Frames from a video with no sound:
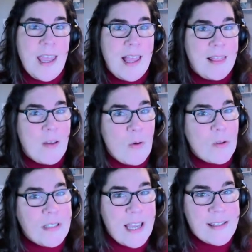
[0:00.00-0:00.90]
and the
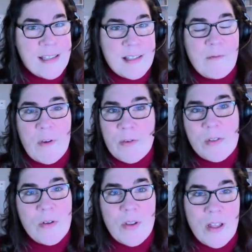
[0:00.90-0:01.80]
old access that
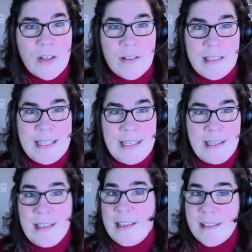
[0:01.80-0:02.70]
folks no longer
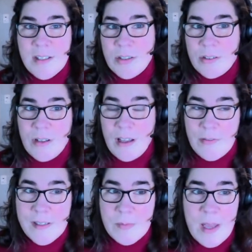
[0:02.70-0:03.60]
need is turned
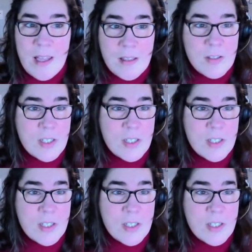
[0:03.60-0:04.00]
off as well.